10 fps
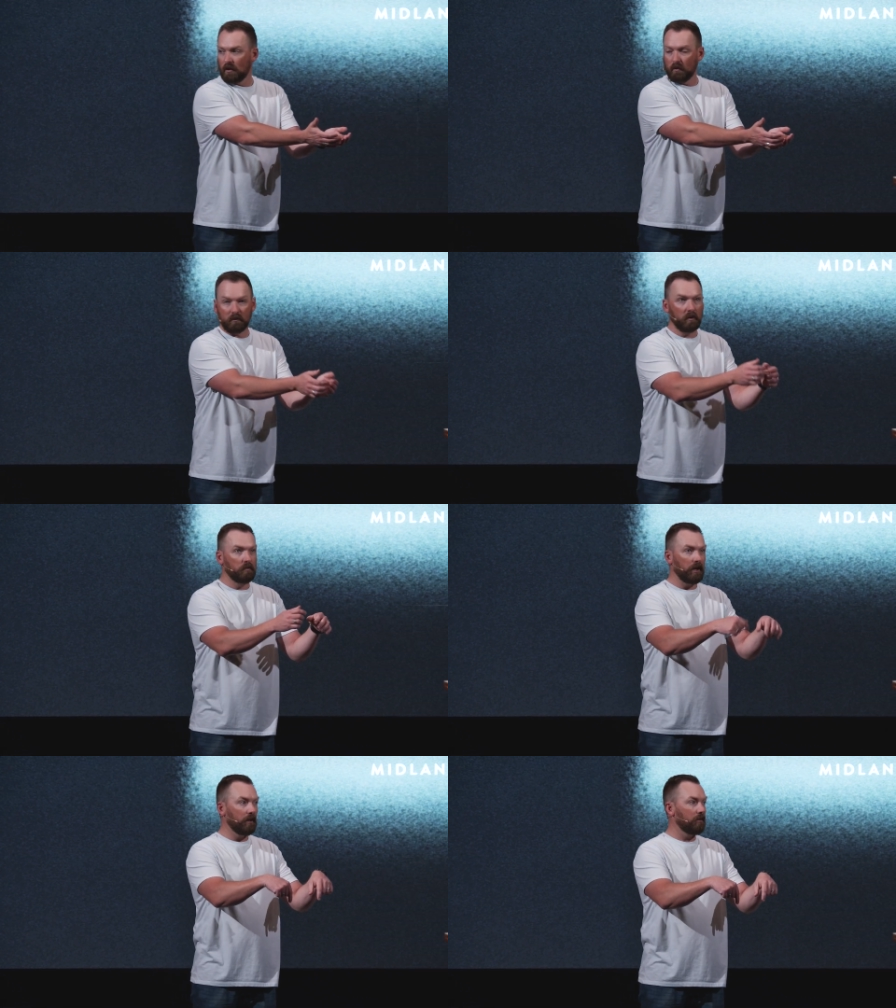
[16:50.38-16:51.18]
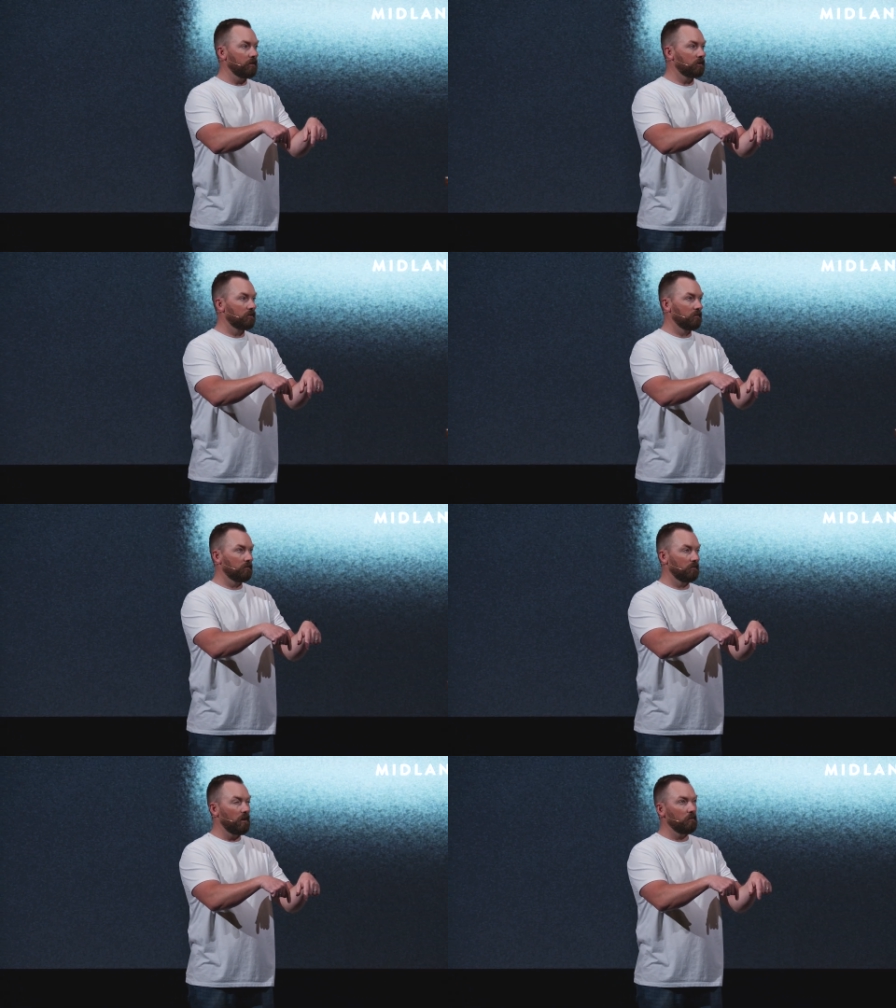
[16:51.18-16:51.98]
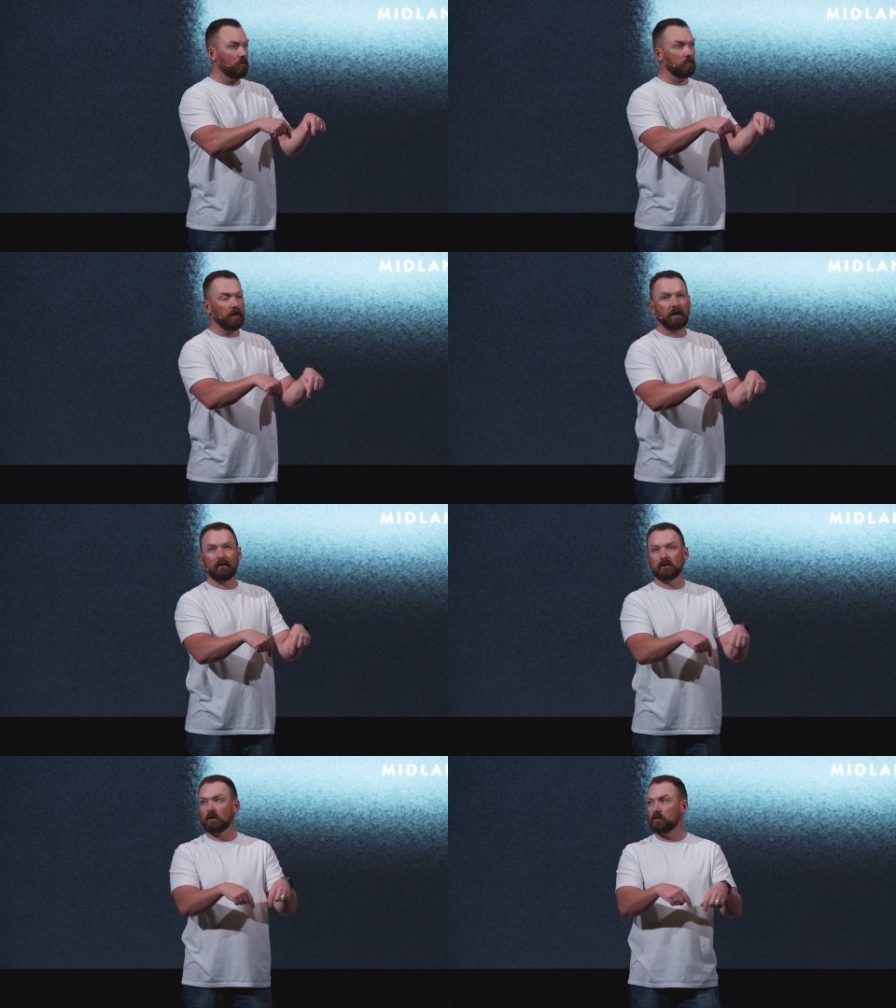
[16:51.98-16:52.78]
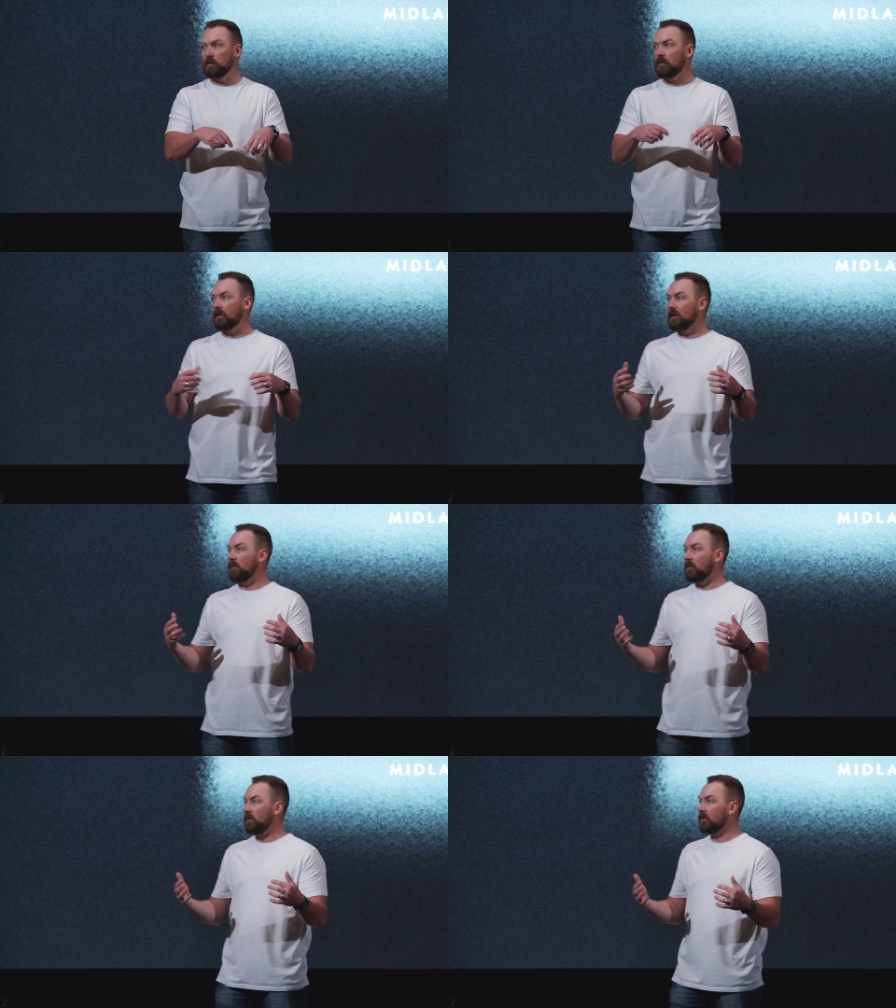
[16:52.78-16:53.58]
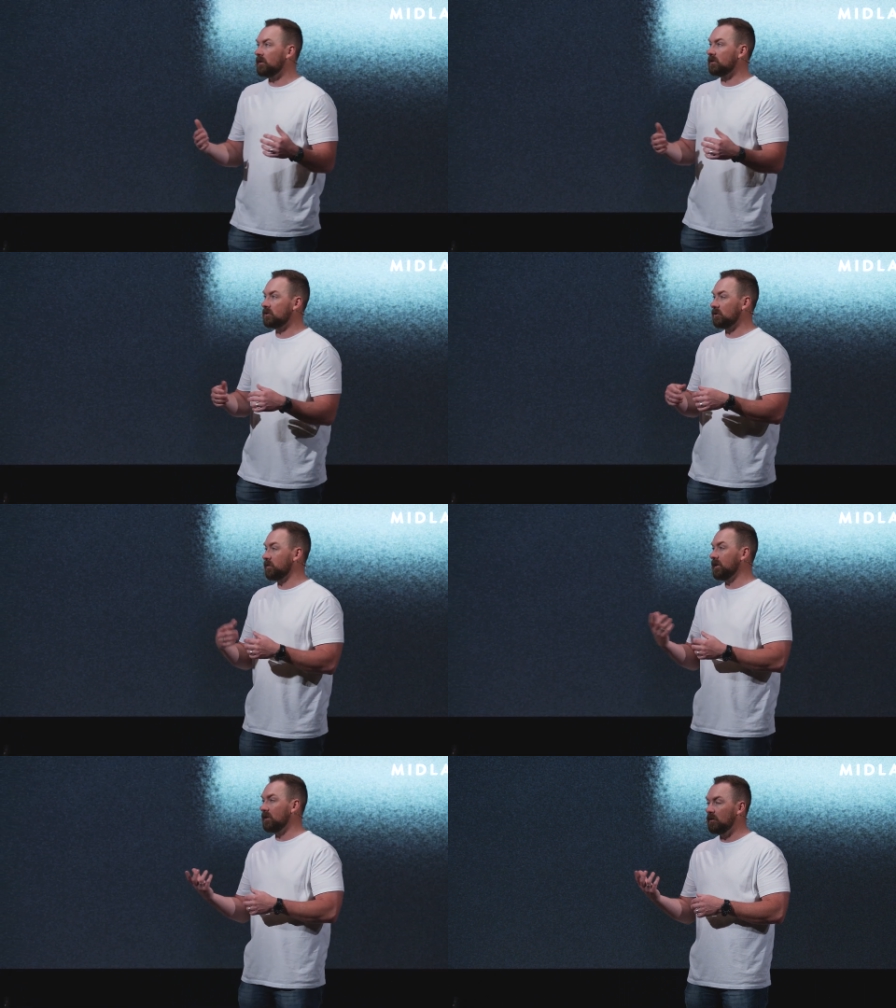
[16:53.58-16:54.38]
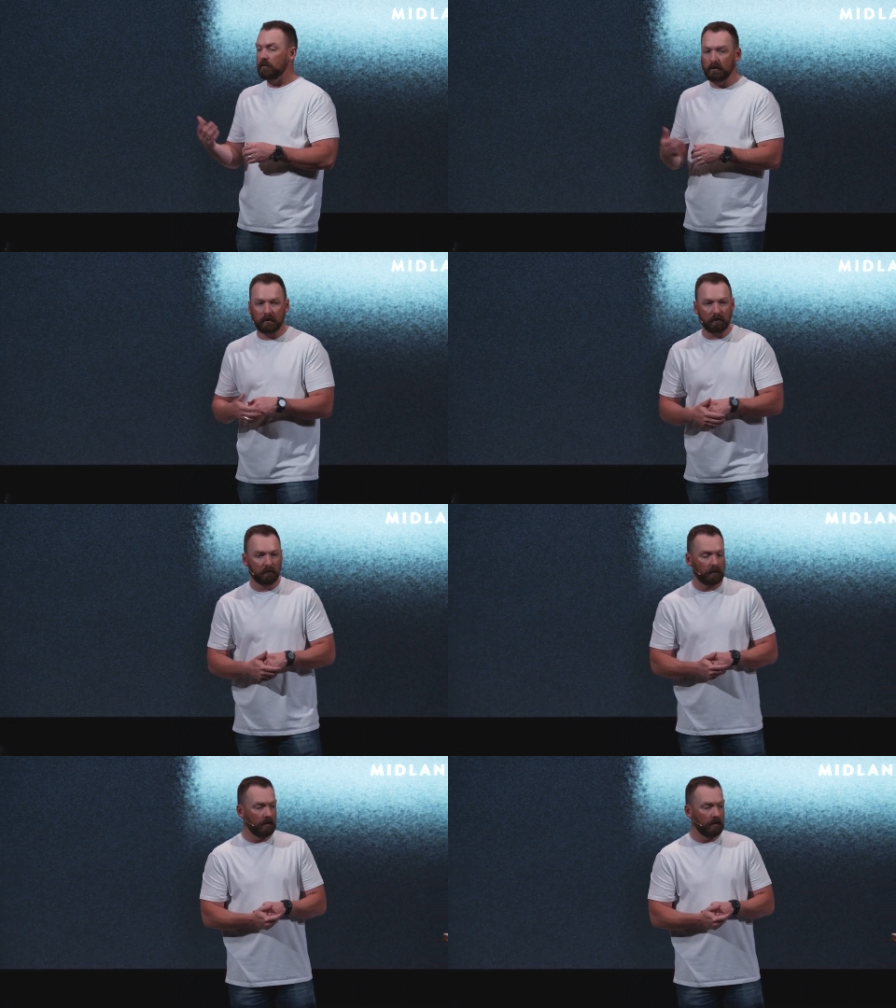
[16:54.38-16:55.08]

When we planted this, not when we planted this church, when we were thinking about building this church, we needed a building.